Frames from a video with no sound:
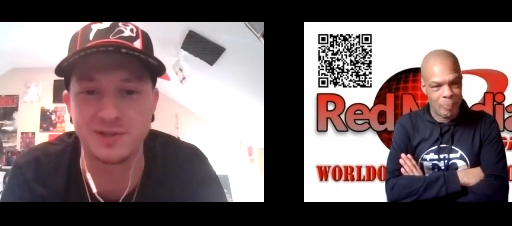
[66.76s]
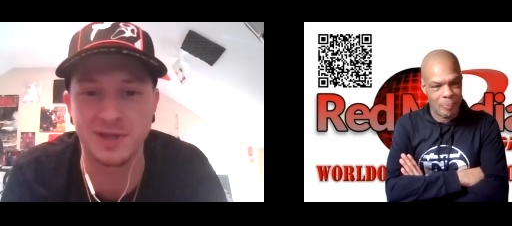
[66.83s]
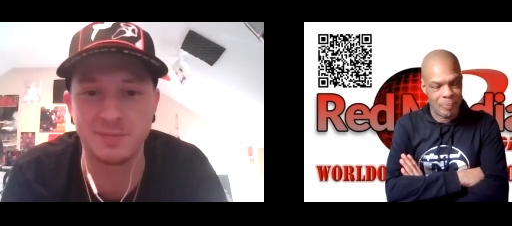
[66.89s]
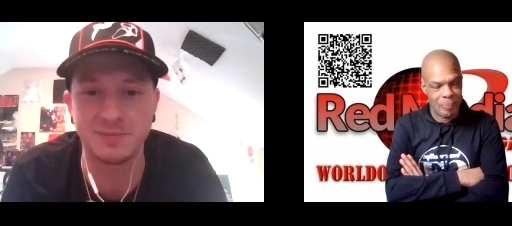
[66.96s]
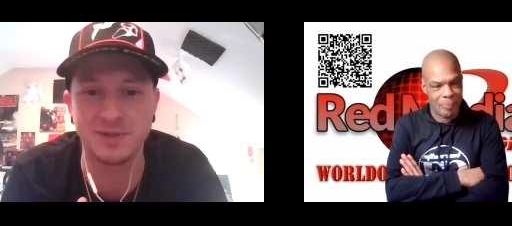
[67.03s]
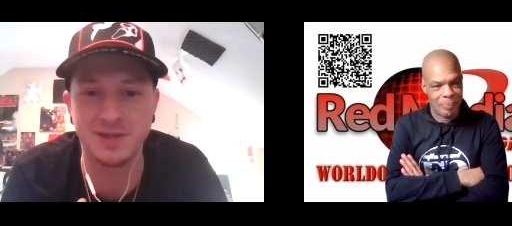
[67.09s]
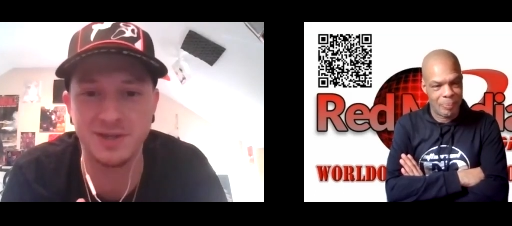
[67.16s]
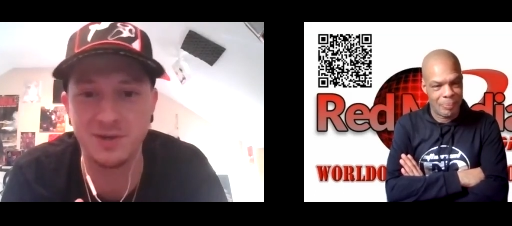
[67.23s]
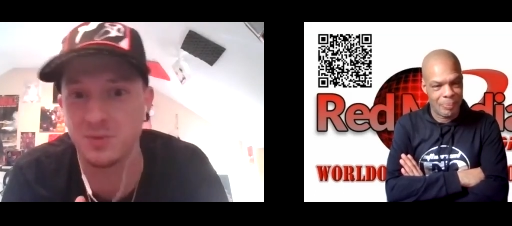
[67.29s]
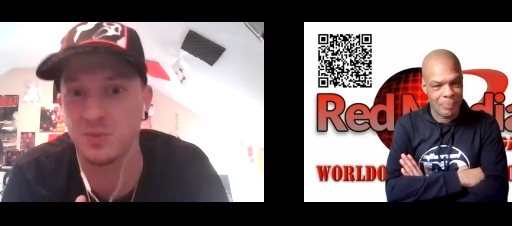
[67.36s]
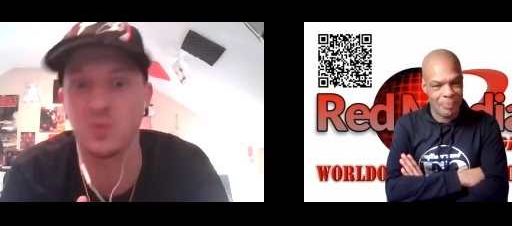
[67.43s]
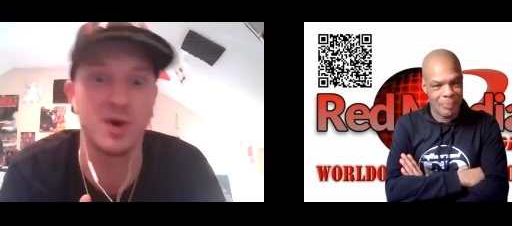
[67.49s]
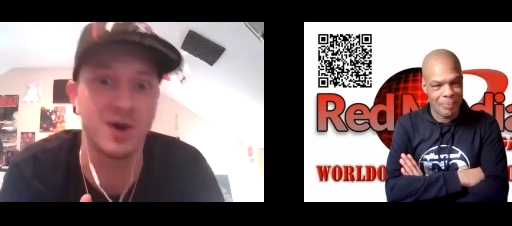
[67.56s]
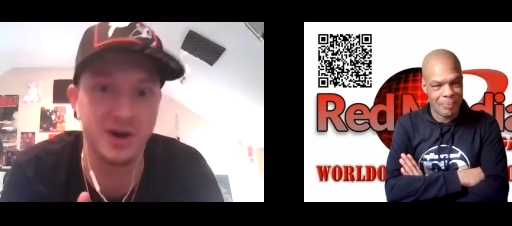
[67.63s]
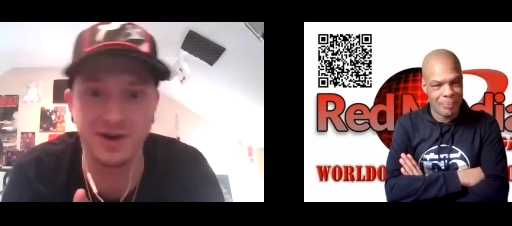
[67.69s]
Speaker 1: "Tipsy."
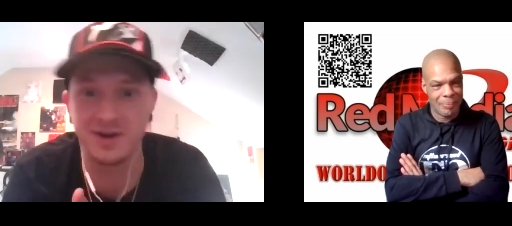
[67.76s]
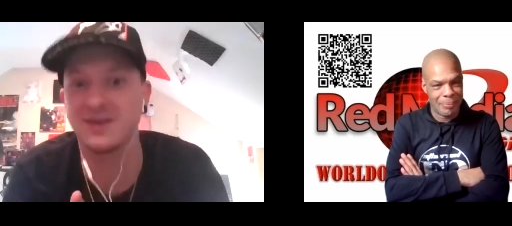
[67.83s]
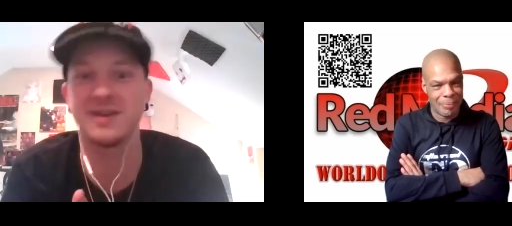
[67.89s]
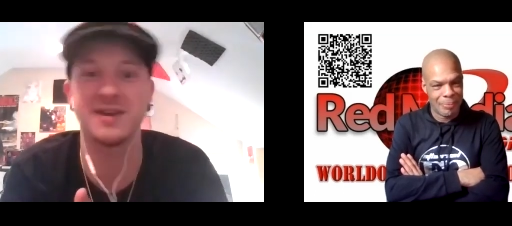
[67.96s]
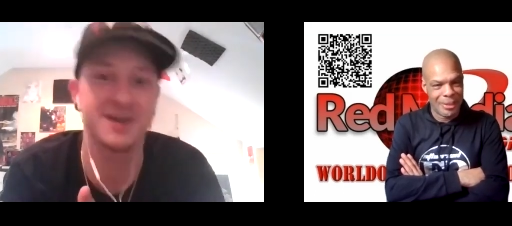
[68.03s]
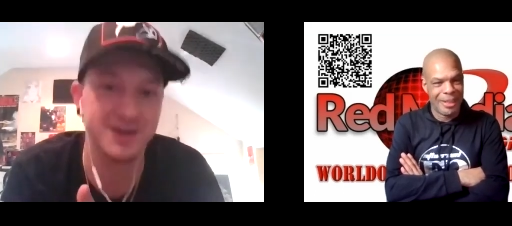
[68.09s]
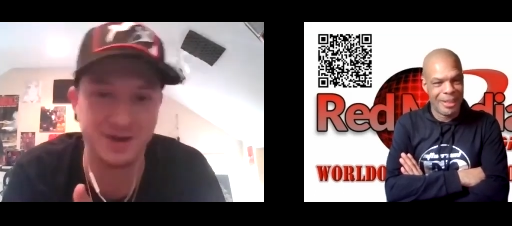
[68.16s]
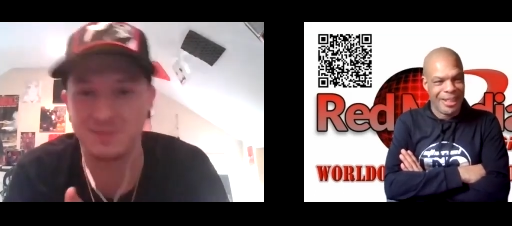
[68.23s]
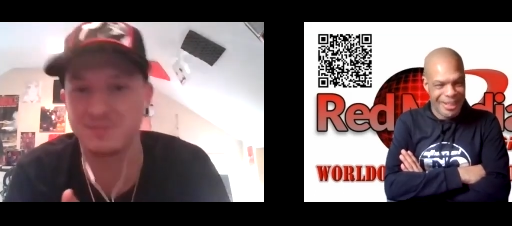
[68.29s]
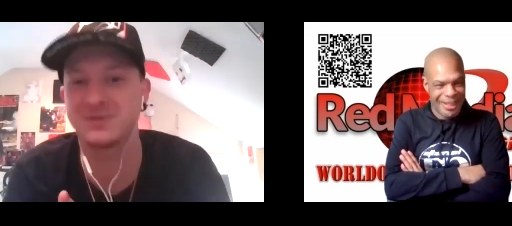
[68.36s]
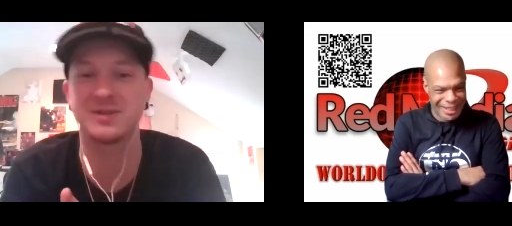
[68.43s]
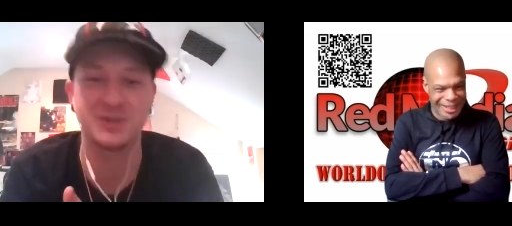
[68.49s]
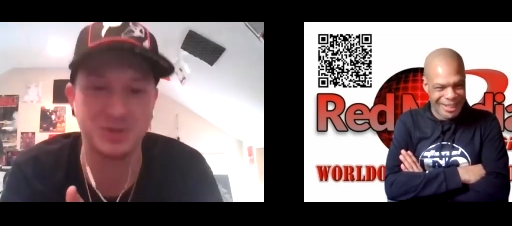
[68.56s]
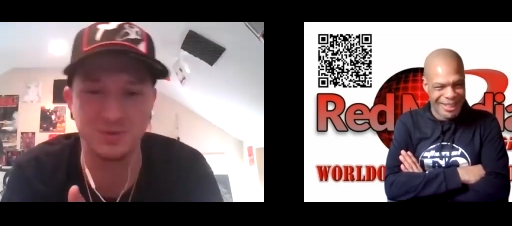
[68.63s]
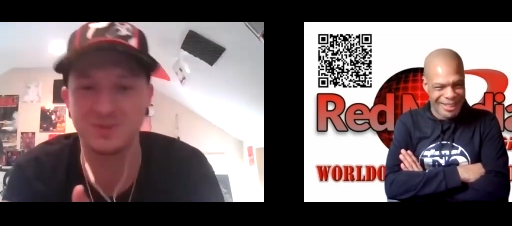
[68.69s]
One, here comes
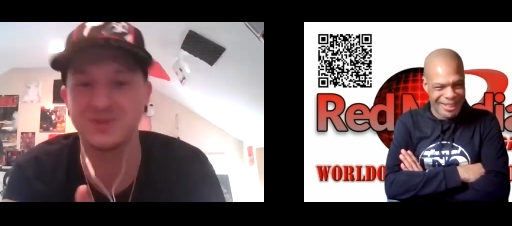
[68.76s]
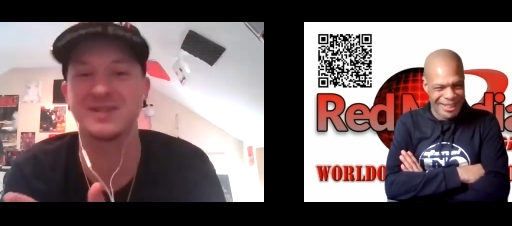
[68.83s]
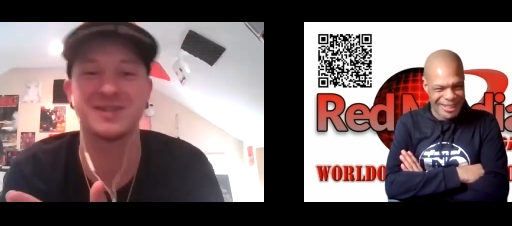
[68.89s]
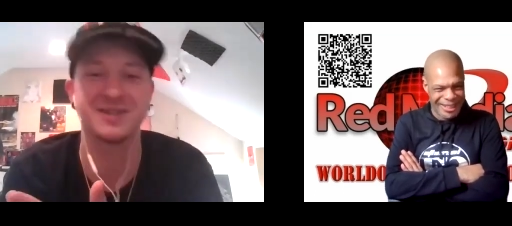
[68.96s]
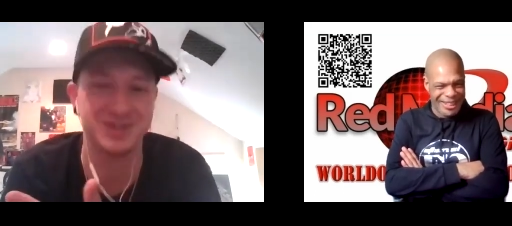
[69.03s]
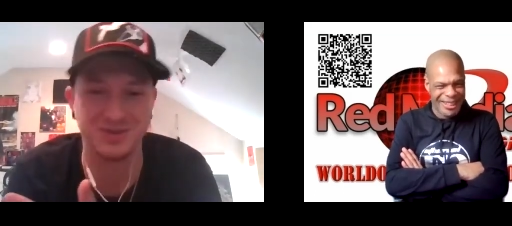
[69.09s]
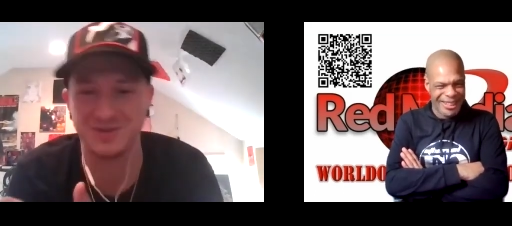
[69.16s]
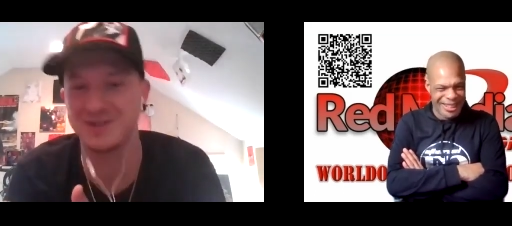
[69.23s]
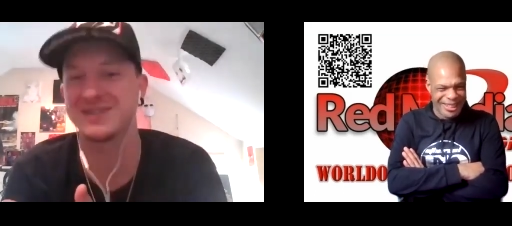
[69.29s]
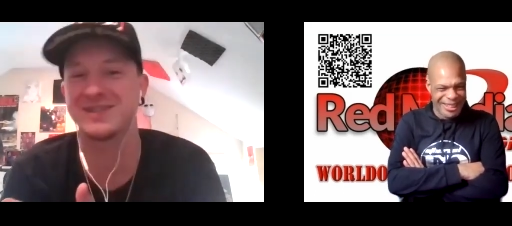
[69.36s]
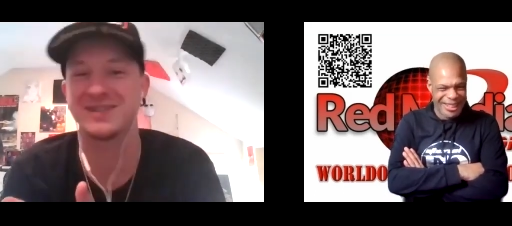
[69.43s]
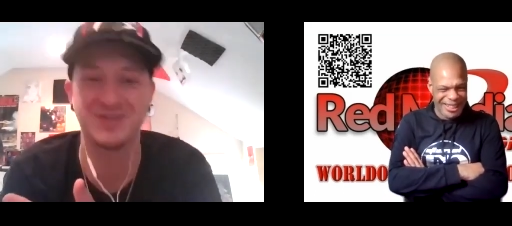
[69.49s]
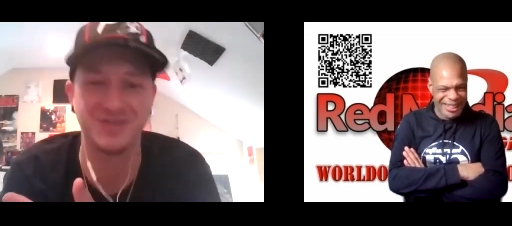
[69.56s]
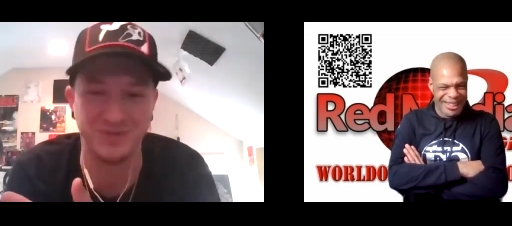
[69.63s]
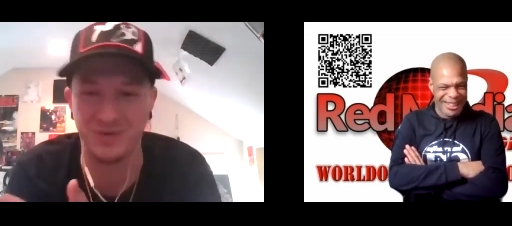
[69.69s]
the two to the three
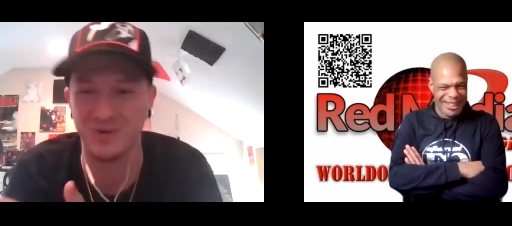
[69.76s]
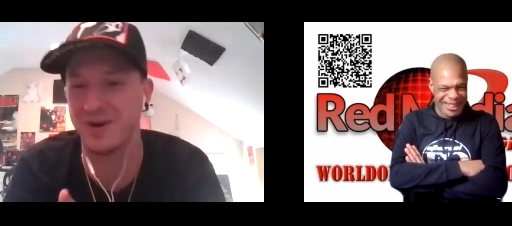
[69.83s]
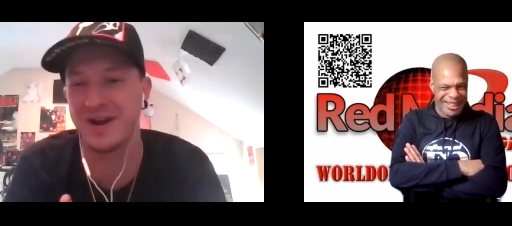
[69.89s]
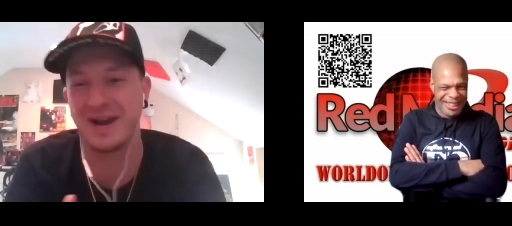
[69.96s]
to the four,